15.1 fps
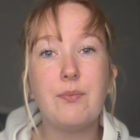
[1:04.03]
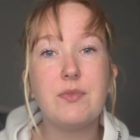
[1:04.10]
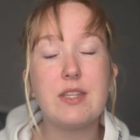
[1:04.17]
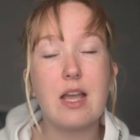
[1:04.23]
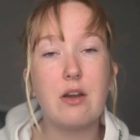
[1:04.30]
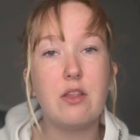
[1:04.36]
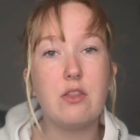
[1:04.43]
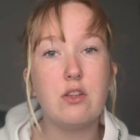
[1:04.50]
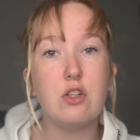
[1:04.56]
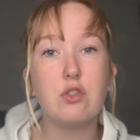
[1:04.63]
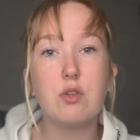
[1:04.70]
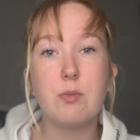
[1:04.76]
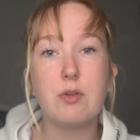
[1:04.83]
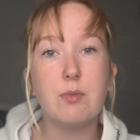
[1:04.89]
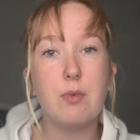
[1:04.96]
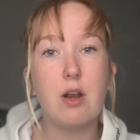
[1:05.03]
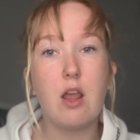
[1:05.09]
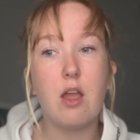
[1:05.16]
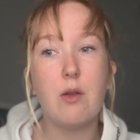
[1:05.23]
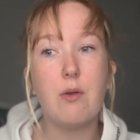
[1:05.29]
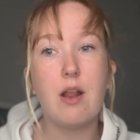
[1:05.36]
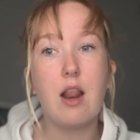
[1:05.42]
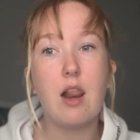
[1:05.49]
down in the description below
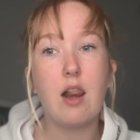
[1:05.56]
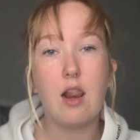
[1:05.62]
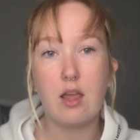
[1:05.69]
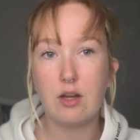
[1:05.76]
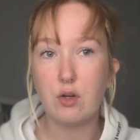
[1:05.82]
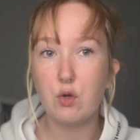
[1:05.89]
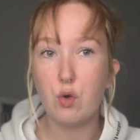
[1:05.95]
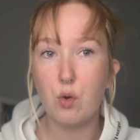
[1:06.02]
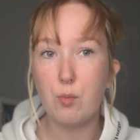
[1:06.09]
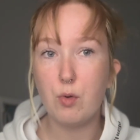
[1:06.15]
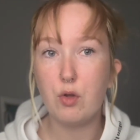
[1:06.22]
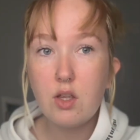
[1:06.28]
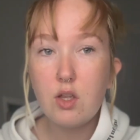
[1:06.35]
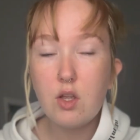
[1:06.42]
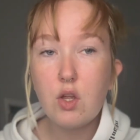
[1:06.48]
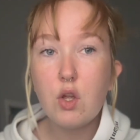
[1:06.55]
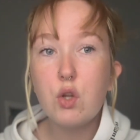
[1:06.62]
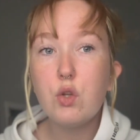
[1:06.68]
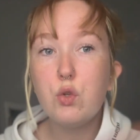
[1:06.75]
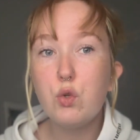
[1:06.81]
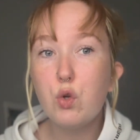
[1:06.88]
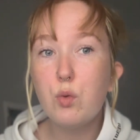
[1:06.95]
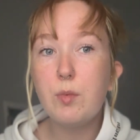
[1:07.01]
like normal.
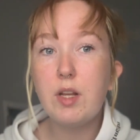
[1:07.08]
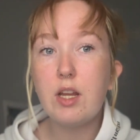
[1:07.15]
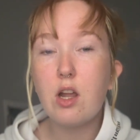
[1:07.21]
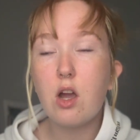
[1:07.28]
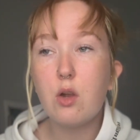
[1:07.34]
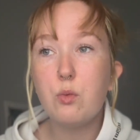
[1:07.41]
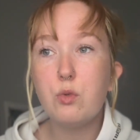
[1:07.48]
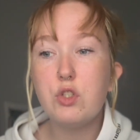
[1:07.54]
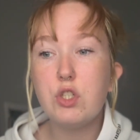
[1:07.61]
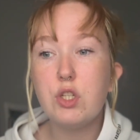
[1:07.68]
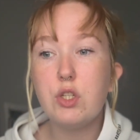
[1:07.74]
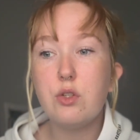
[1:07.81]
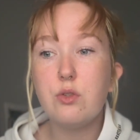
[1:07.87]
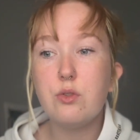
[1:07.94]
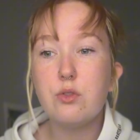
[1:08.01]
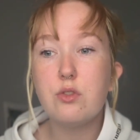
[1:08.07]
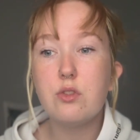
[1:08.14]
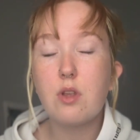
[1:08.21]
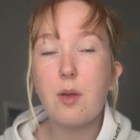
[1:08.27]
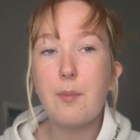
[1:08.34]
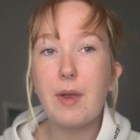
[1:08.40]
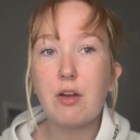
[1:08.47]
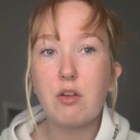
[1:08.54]
Normally I would use
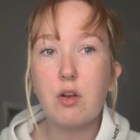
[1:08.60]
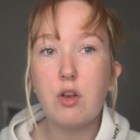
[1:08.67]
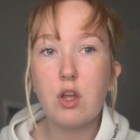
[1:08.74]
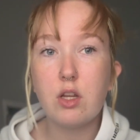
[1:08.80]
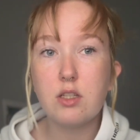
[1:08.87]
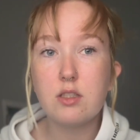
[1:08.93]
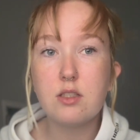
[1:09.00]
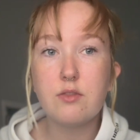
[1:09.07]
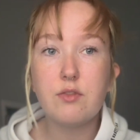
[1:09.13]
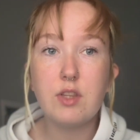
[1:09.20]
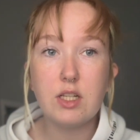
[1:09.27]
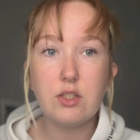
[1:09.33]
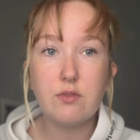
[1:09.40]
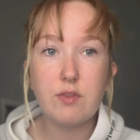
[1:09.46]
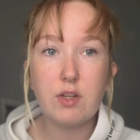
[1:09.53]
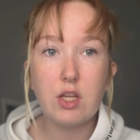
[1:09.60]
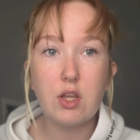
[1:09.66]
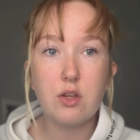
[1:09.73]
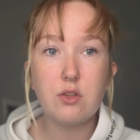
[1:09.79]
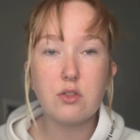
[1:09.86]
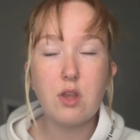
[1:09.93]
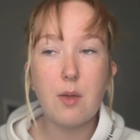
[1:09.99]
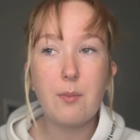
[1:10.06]
background lights for these
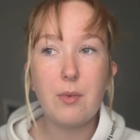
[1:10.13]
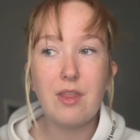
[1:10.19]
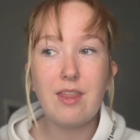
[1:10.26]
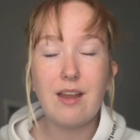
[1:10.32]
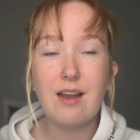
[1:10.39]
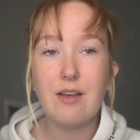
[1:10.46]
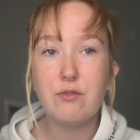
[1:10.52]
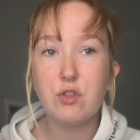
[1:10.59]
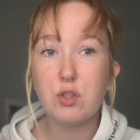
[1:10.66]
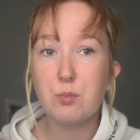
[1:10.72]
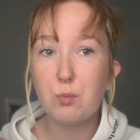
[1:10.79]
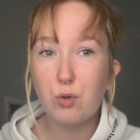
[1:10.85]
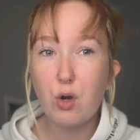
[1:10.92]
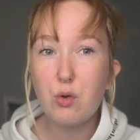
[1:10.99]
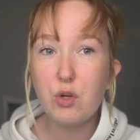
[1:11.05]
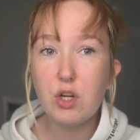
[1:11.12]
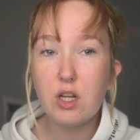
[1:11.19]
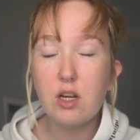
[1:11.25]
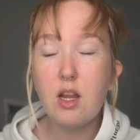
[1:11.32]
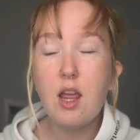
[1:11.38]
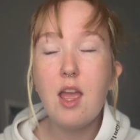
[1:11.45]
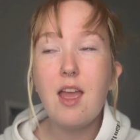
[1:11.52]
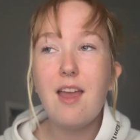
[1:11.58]
videos, but they have just broken.
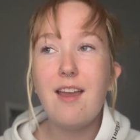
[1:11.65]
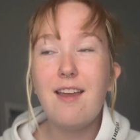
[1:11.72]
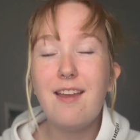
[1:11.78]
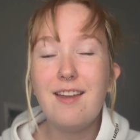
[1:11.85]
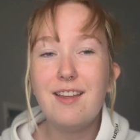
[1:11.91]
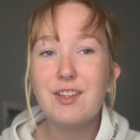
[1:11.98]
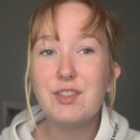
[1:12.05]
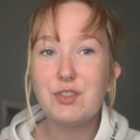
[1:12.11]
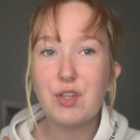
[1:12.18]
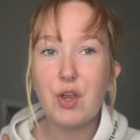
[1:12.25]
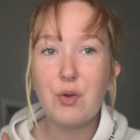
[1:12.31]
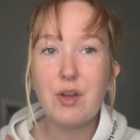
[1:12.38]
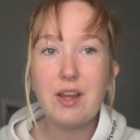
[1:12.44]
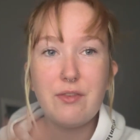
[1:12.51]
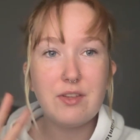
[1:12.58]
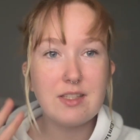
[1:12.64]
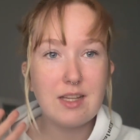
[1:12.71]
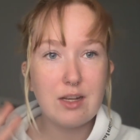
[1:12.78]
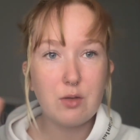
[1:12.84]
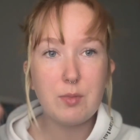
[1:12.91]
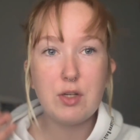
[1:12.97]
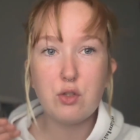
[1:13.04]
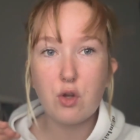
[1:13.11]
So if it's a little
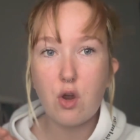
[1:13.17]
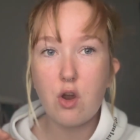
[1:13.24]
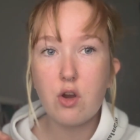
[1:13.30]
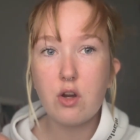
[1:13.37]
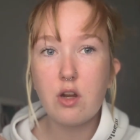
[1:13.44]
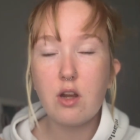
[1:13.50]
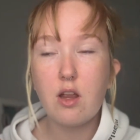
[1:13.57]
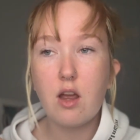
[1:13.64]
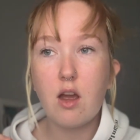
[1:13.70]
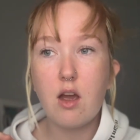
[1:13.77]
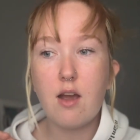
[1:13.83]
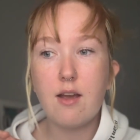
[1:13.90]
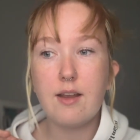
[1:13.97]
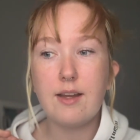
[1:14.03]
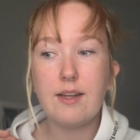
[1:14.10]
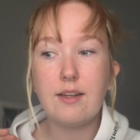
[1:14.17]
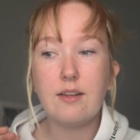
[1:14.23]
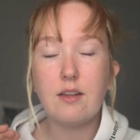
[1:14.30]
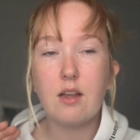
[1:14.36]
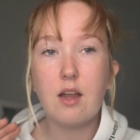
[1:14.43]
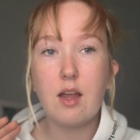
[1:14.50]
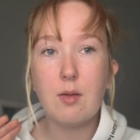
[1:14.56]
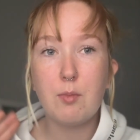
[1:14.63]
bit dark, I
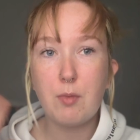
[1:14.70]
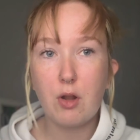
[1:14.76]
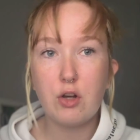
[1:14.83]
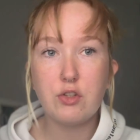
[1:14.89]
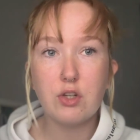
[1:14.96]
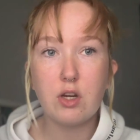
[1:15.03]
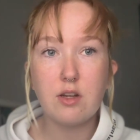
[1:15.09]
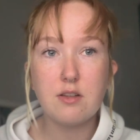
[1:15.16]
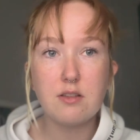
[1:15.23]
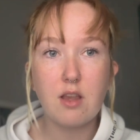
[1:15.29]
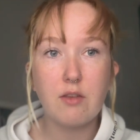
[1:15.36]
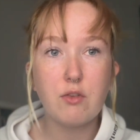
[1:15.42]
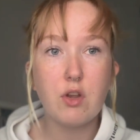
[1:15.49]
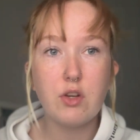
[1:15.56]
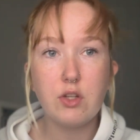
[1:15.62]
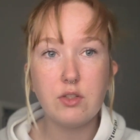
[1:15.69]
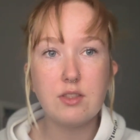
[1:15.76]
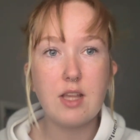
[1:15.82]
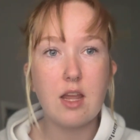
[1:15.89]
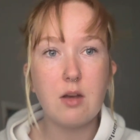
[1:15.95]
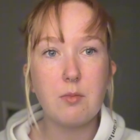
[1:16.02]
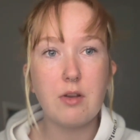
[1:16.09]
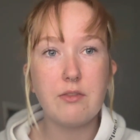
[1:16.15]
apologise. I've got a new setting
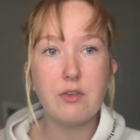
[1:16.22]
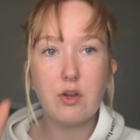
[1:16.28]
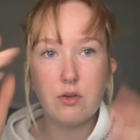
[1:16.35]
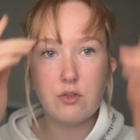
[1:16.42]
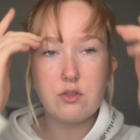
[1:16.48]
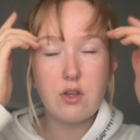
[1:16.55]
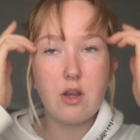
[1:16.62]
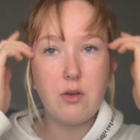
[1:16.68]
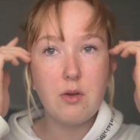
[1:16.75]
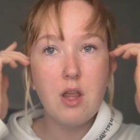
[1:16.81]
on my phone, so